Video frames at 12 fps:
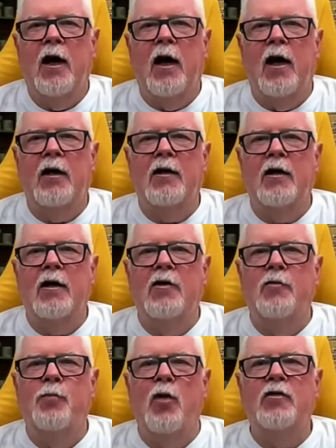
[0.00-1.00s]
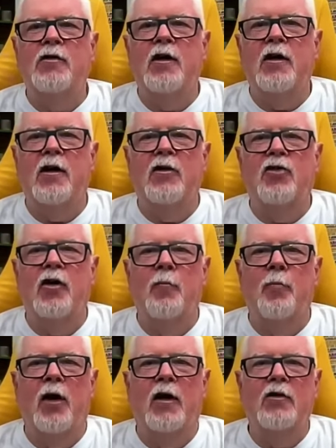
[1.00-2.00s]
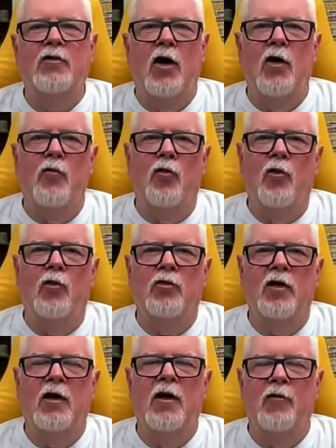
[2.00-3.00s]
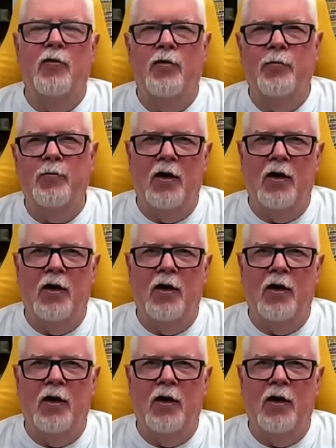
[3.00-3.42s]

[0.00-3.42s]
And is Bosnia a cheap place overall to live?